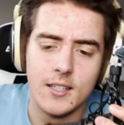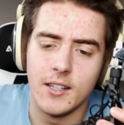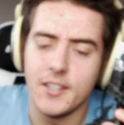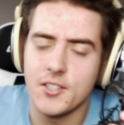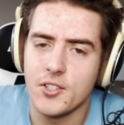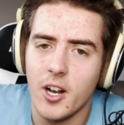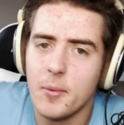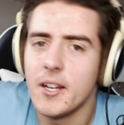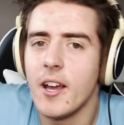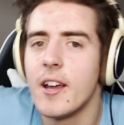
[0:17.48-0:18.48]
Ladies and
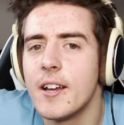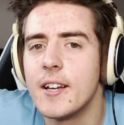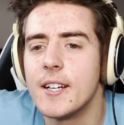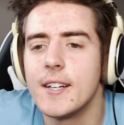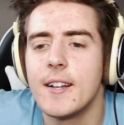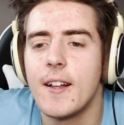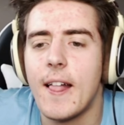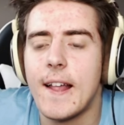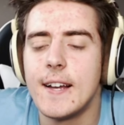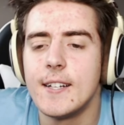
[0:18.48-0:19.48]
gentlemen,
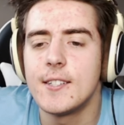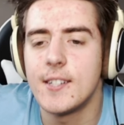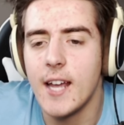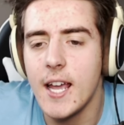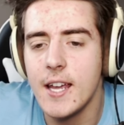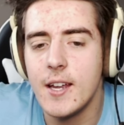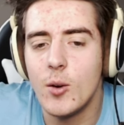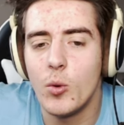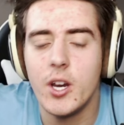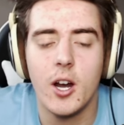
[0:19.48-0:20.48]
today
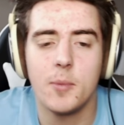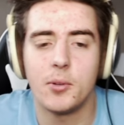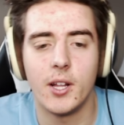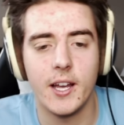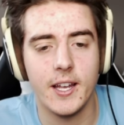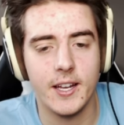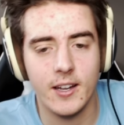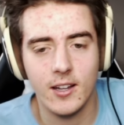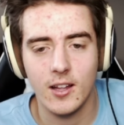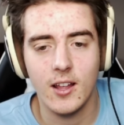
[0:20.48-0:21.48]
we are playing